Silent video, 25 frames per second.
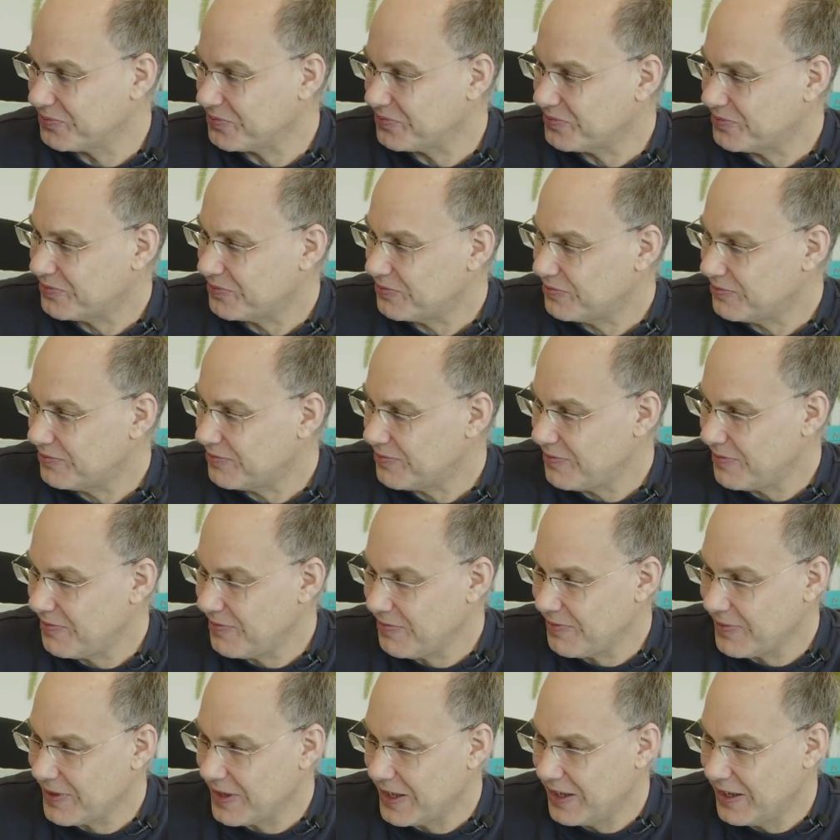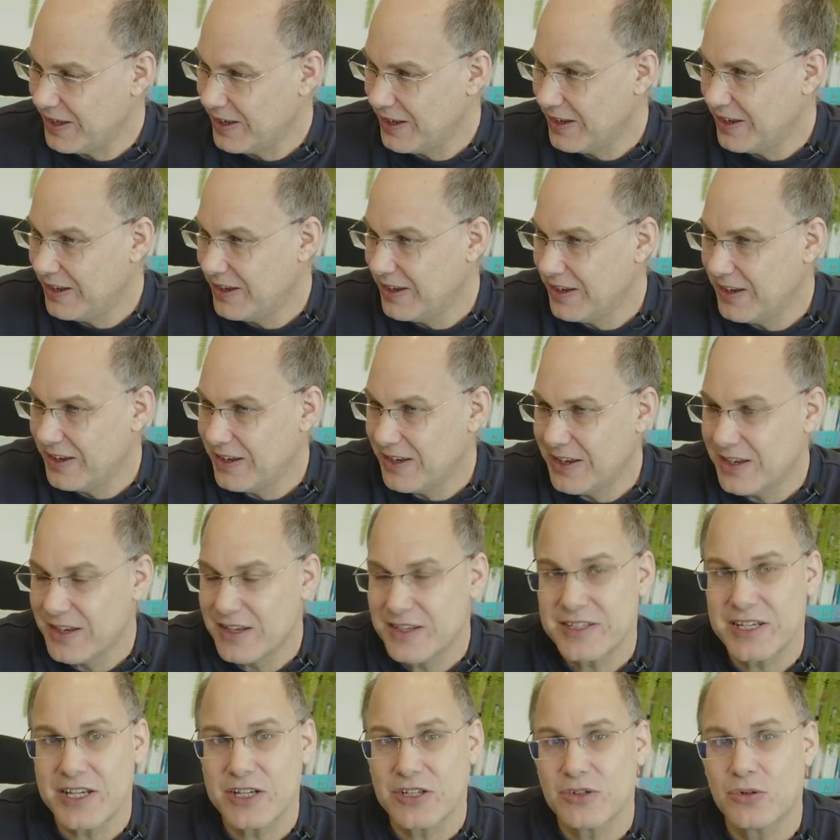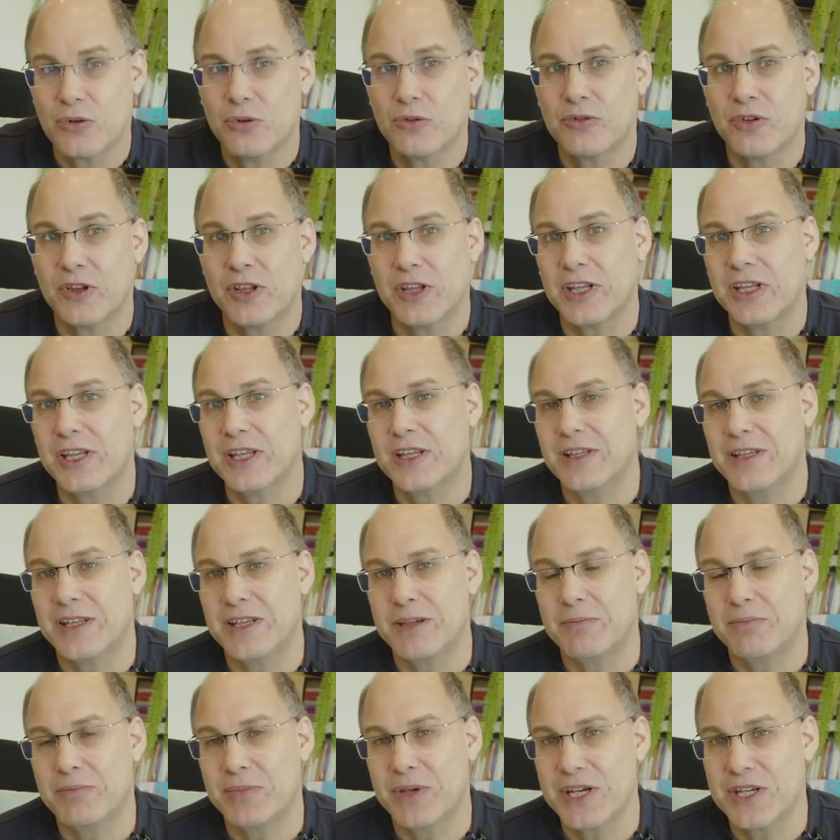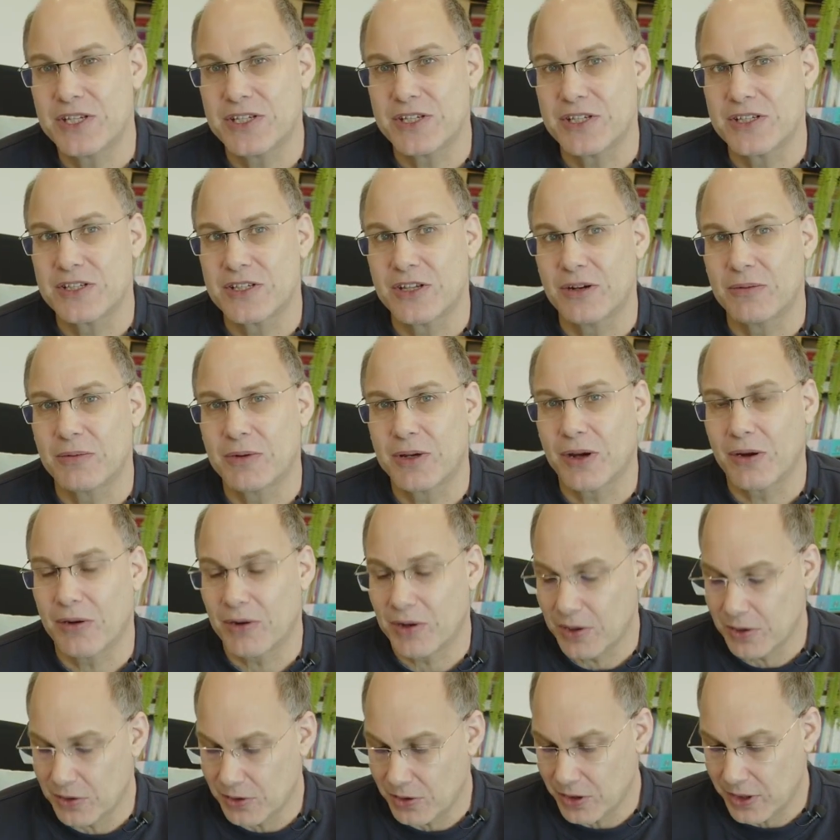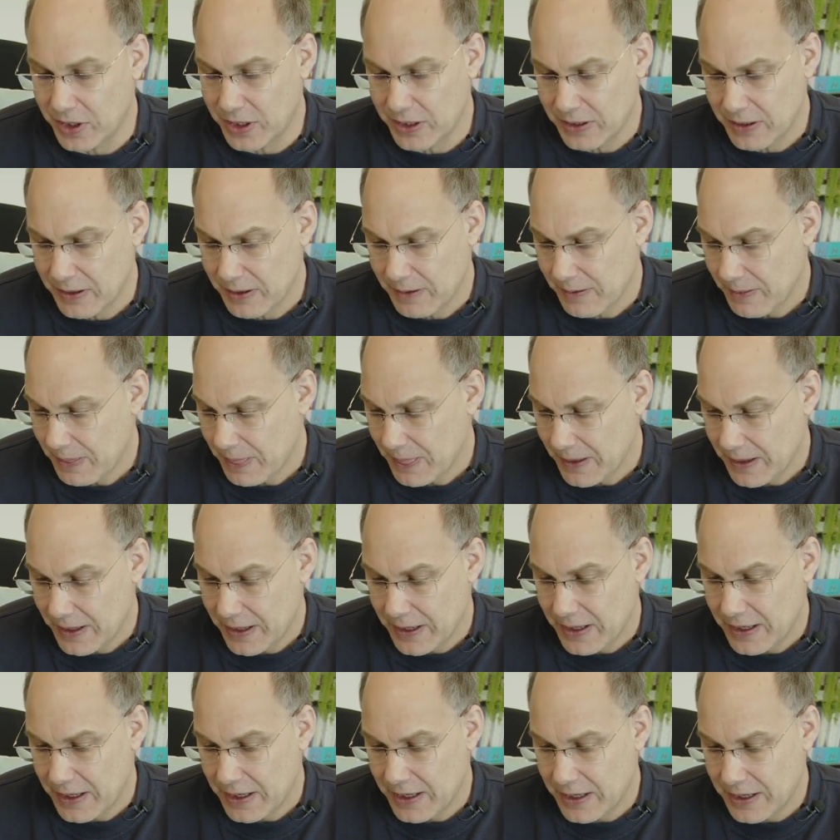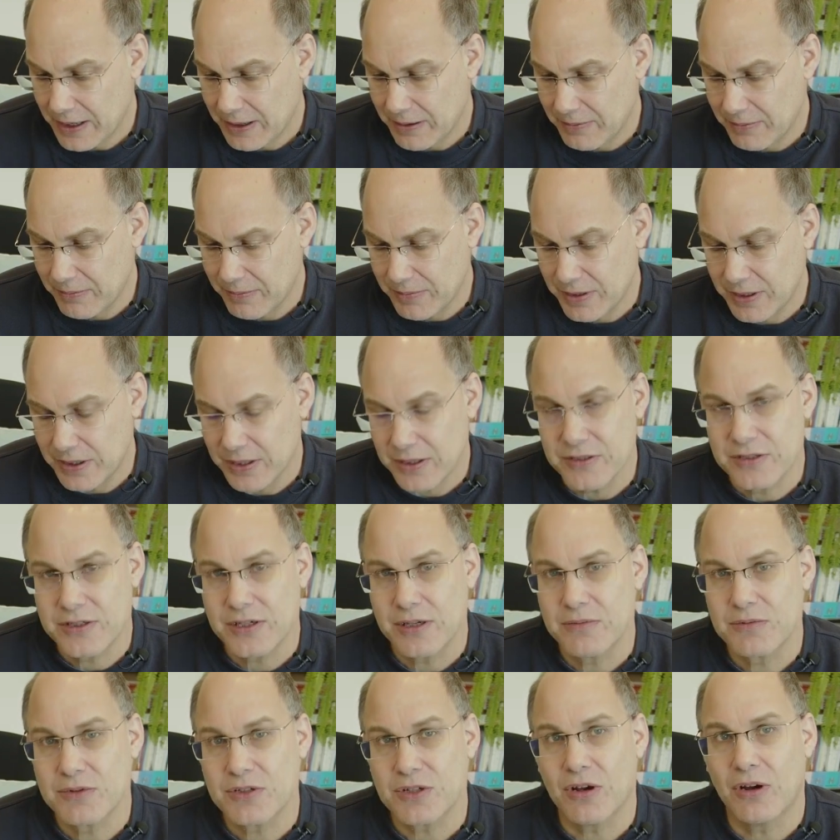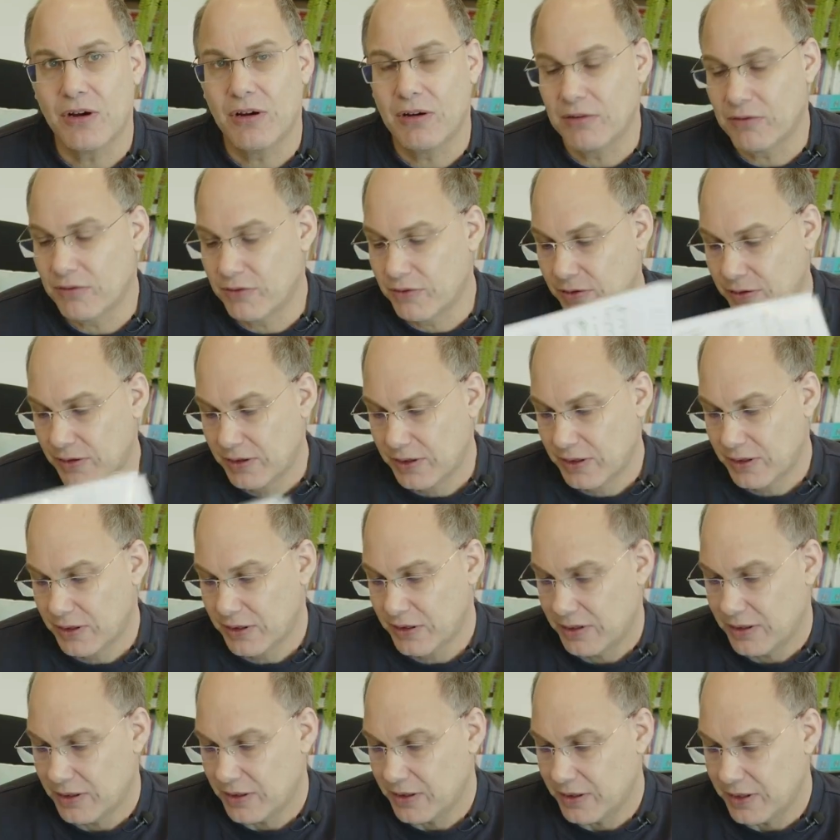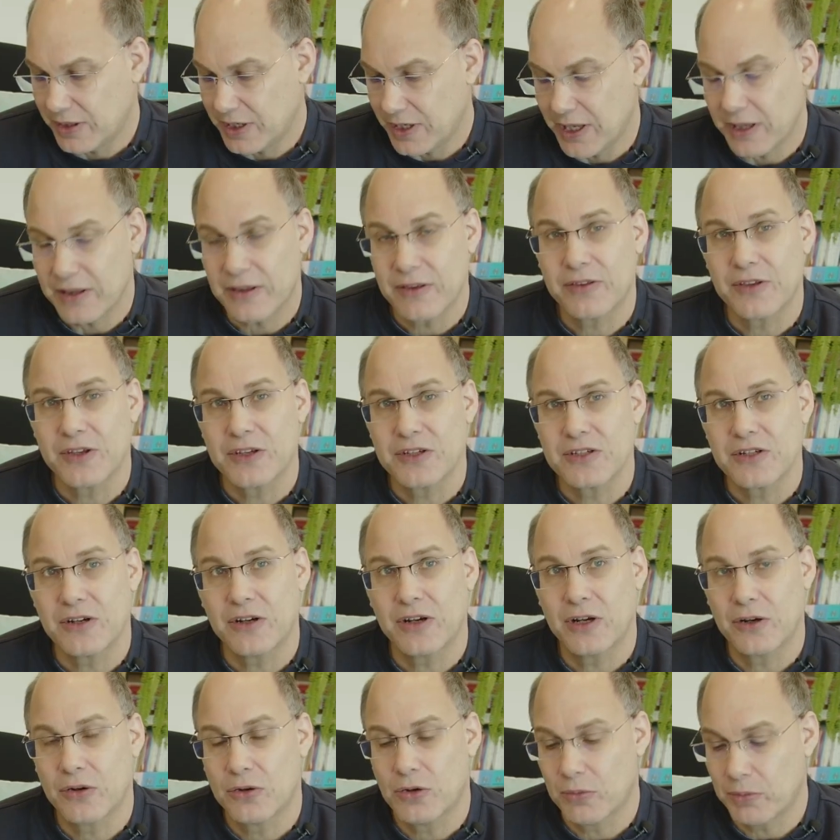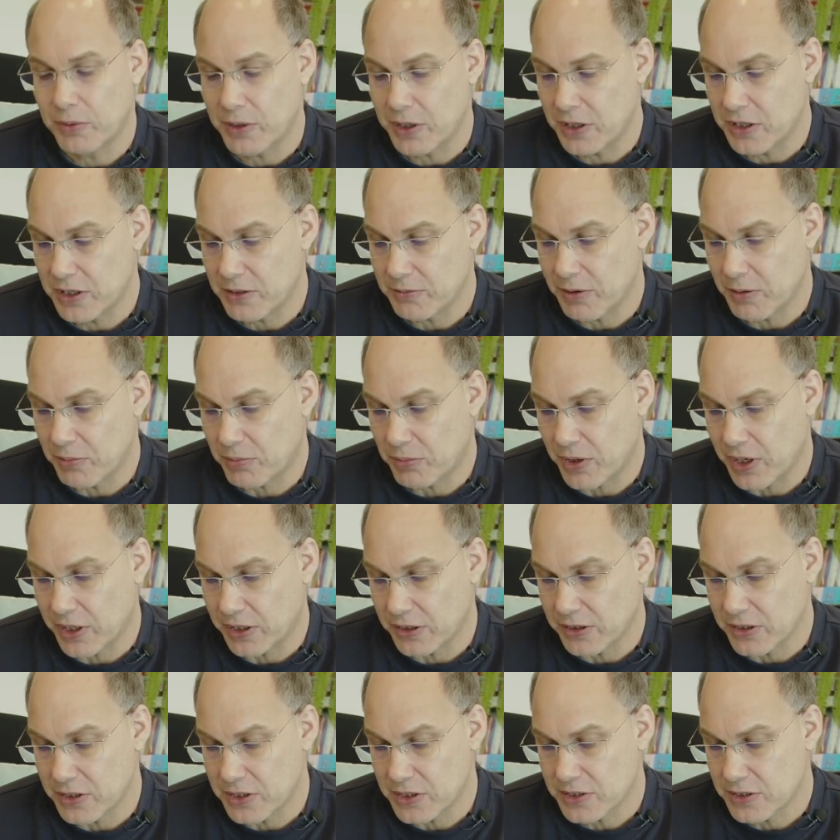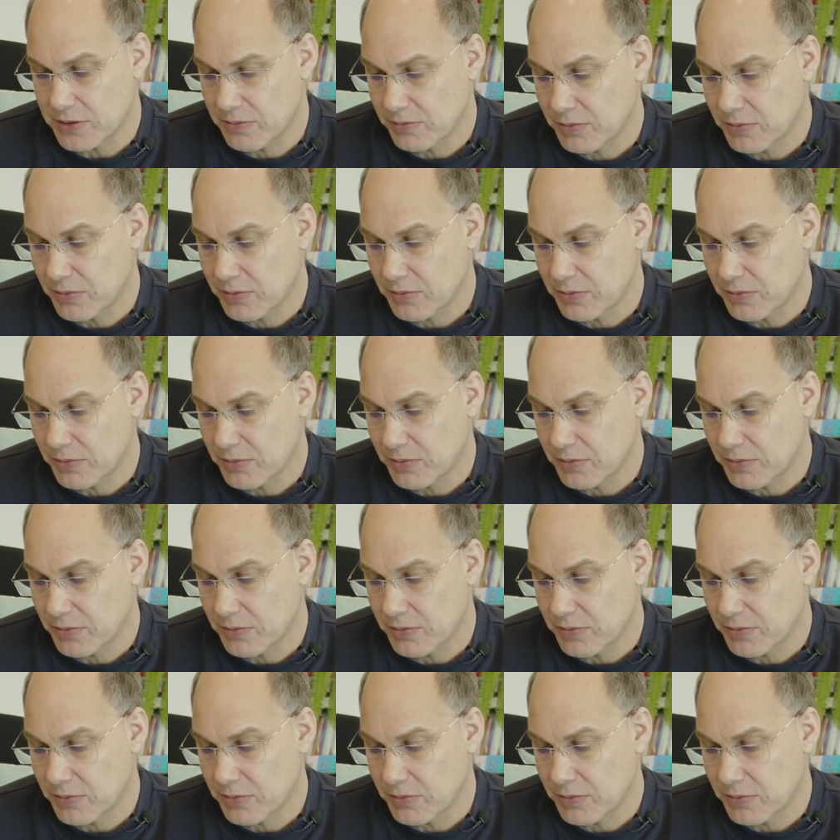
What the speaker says: So that's all for the pieces that I'm currently learning. In terms of the other things that I incorporated into my practice,